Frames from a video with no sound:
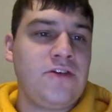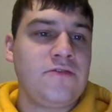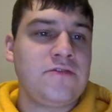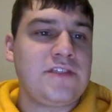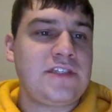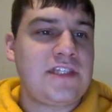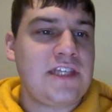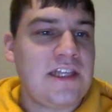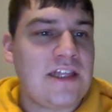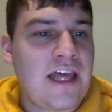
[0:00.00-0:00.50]

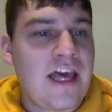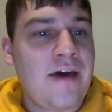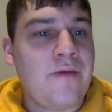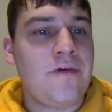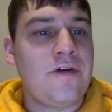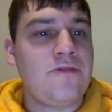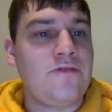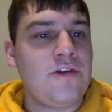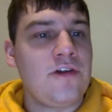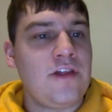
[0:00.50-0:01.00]
see that
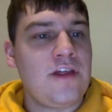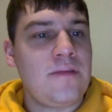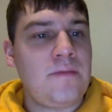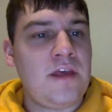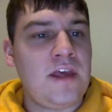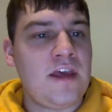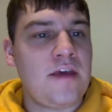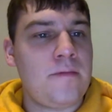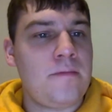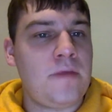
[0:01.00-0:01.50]
one really
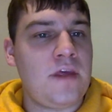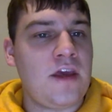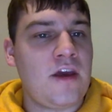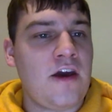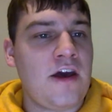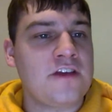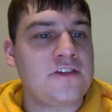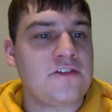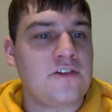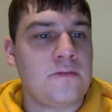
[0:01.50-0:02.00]
being a big
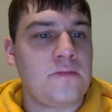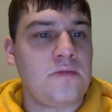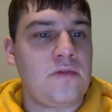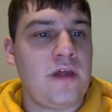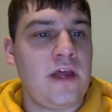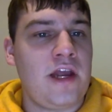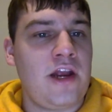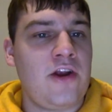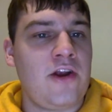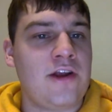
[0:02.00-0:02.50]
Oscar
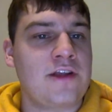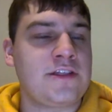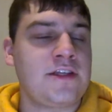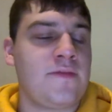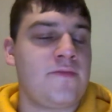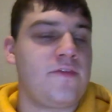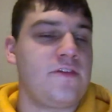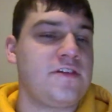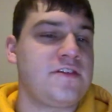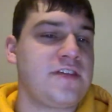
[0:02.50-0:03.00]
player,
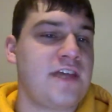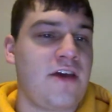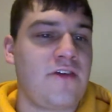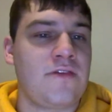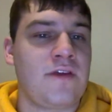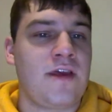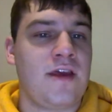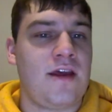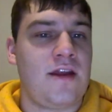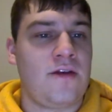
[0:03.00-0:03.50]
except for the
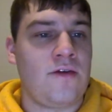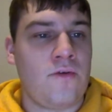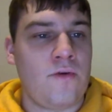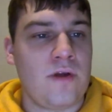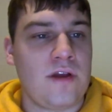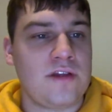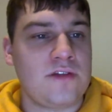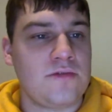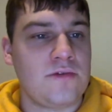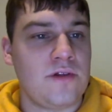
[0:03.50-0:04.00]
sound
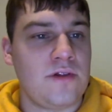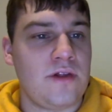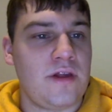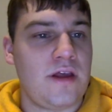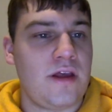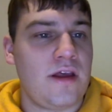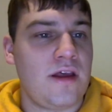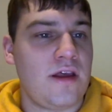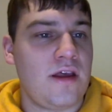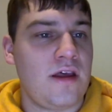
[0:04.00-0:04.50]
categories,
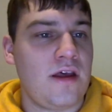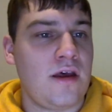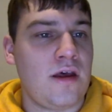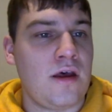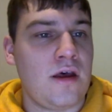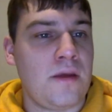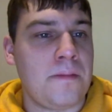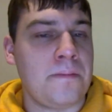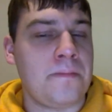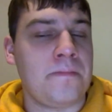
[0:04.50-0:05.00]
really.
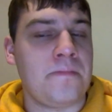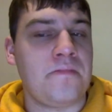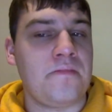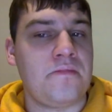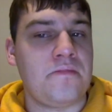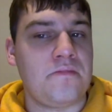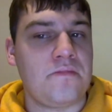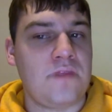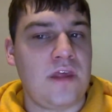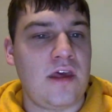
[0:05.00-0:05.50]

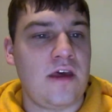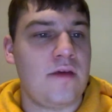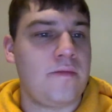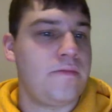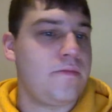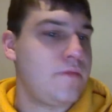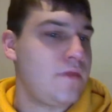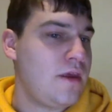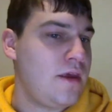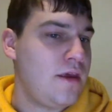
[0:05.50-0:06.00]
Yeah.
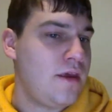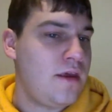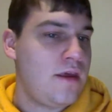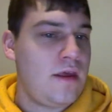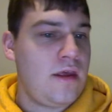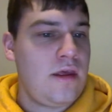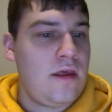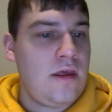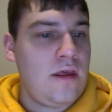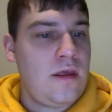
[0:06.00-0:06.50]

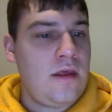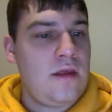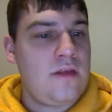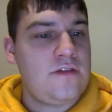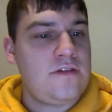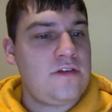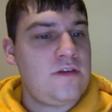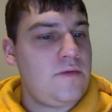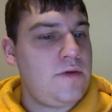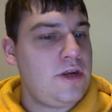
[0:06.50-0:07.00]

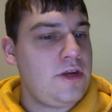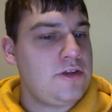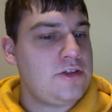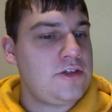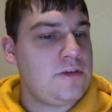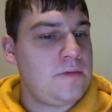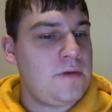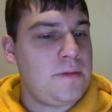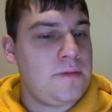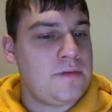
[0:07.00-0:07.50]
See what
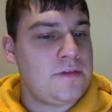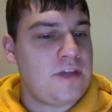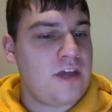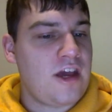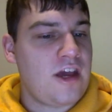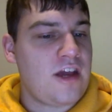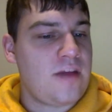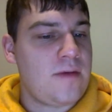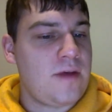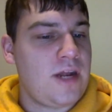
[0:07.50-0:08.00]
else are people
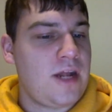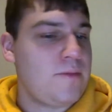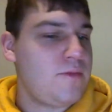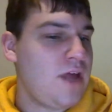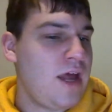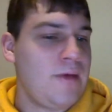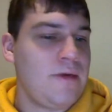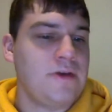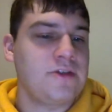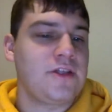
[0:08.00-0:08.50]
talking about.
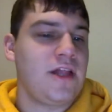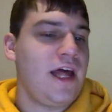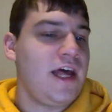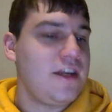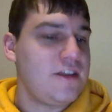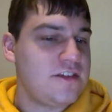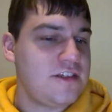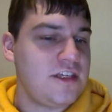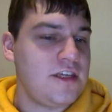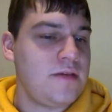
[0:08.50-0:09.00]
I was glad
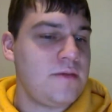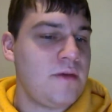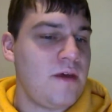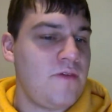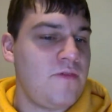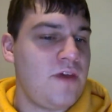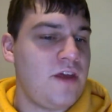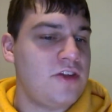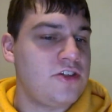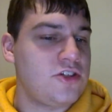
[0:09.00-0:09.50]
to see
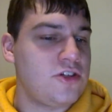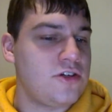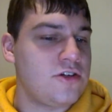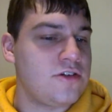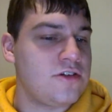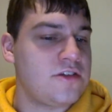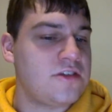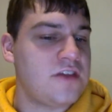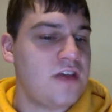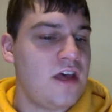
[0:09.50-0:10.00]

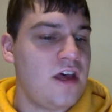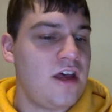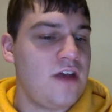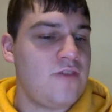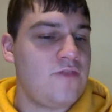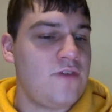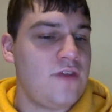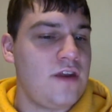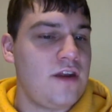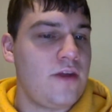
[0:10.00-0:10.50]
Avengers:
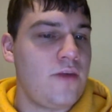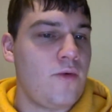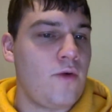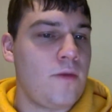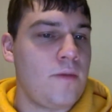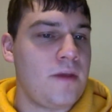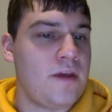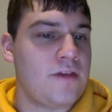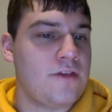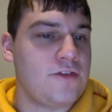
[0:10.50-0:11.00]
Infinity War
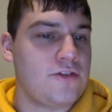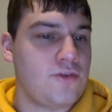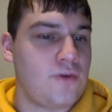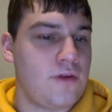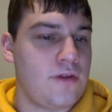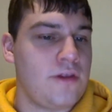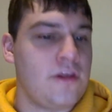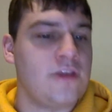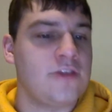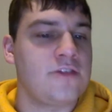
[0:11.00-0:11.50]
make the
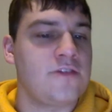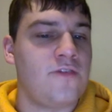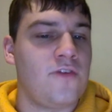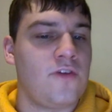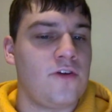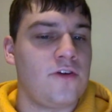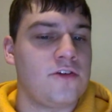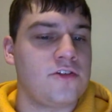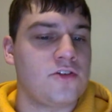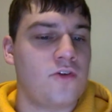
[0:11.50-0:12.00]
short list
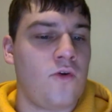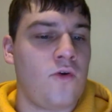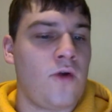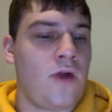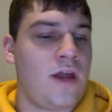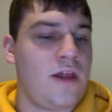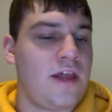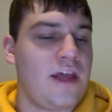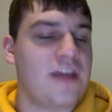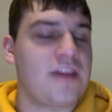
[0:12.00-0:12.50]
for score.
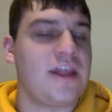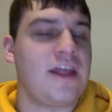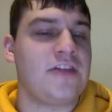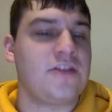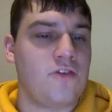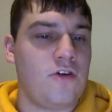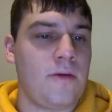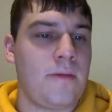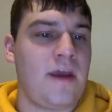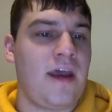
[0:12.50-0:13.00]
I like that
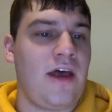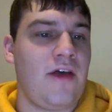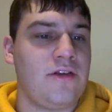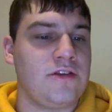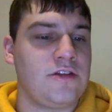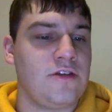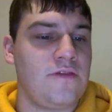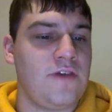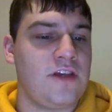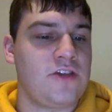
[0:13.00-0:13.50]
score by Alan
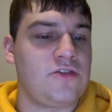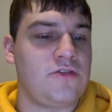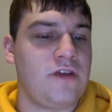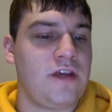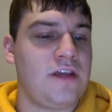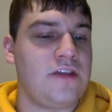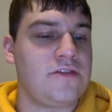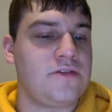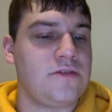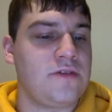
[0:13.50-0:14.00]
Silvestri.
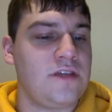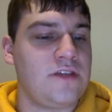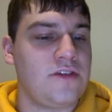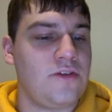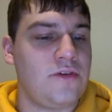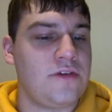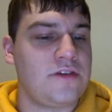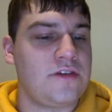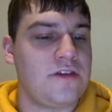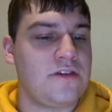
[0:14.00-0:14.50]
He's
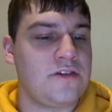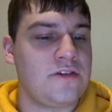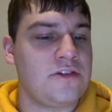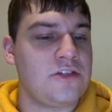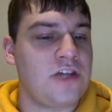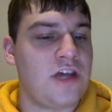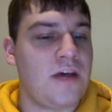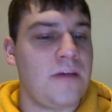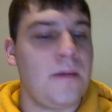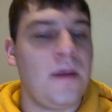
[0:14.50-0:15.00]
always does a good
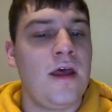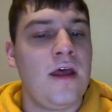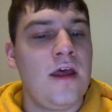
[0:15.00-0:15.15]
job.